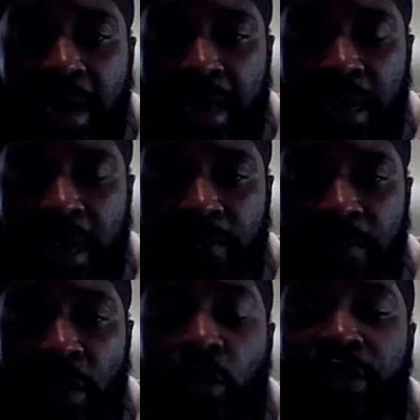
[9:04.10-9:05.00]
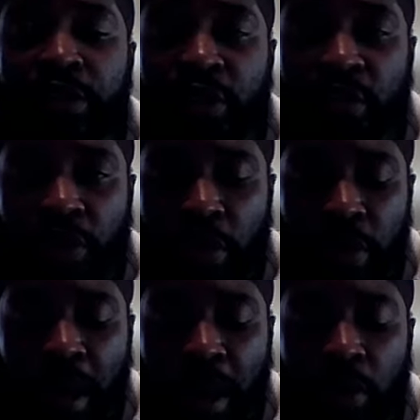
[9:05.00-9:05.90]
a.m., which is the 3rd
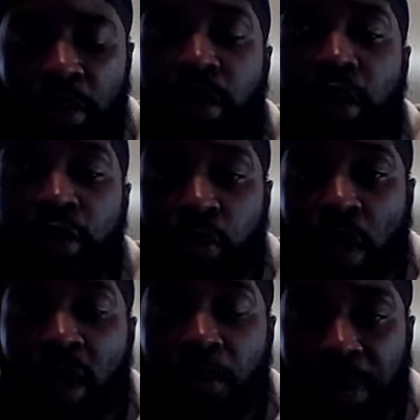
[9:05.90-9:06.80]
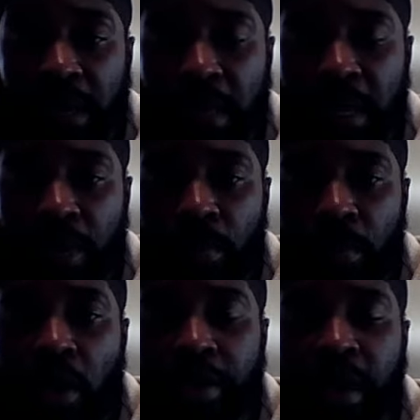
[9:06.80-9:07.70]
hour, 12 p.m.,
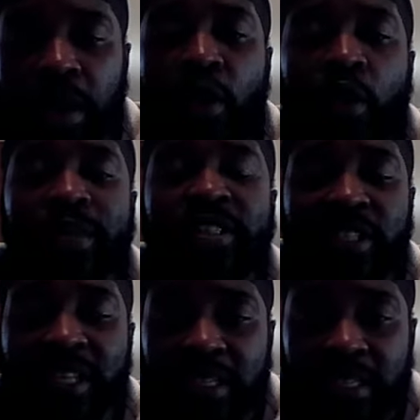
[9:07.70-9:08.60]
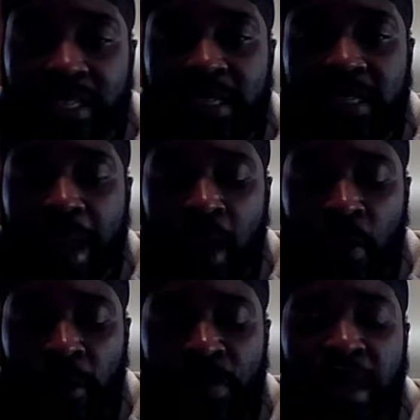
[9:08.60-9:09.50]
okay, which is the 6th
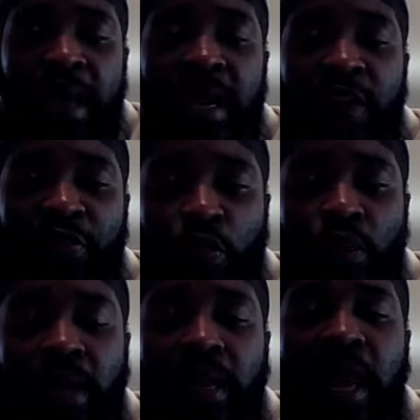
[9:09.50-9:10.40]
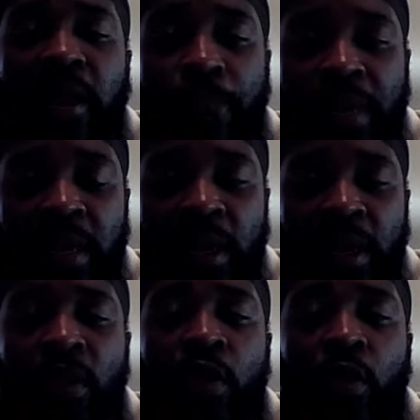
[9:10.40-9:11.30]
hour, and at 3 o'clock
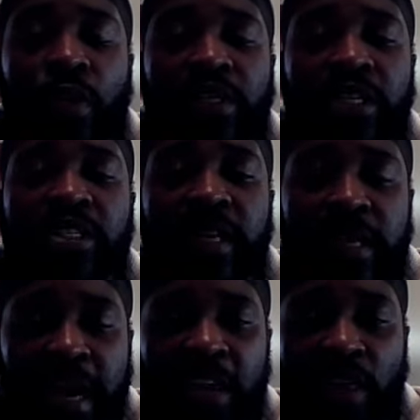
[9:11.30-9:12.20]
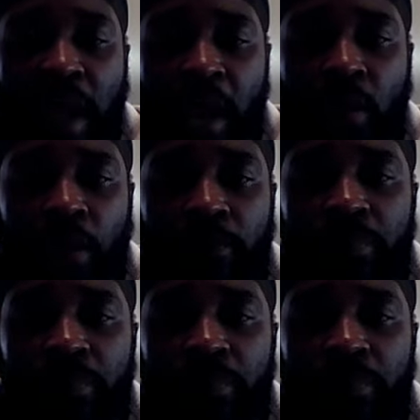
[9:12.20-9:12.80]
p.m., which is the 9th hour.